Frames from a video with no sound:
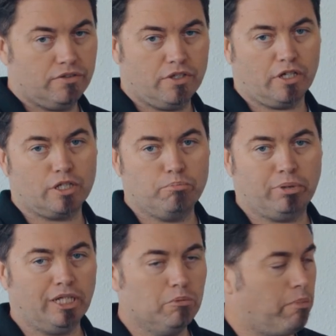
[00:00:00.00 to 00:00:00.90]
the
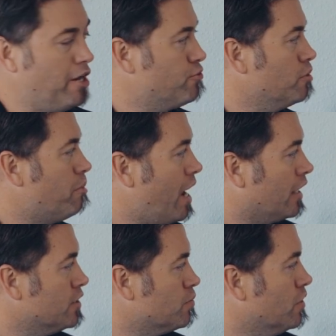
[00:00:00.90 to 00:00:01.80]
complete battery
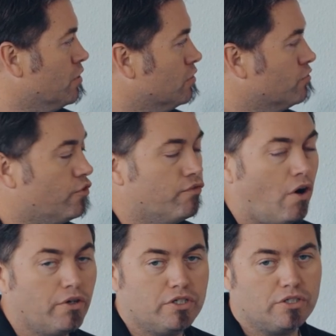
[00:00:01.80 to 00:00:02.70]
pack as well for
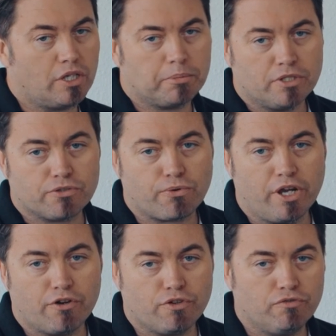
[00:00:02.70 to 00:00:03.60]
voltages up to
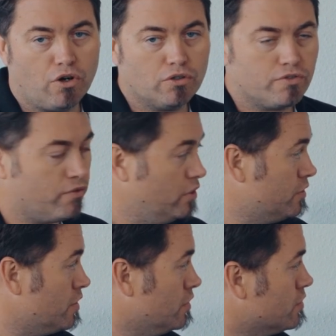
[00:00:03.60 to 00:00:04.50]
300 volts, for
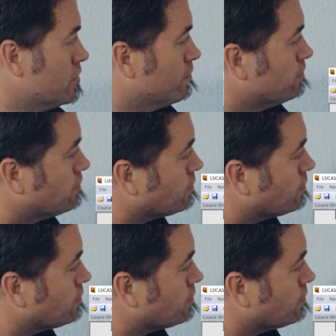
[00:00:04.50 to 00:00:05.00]
instance,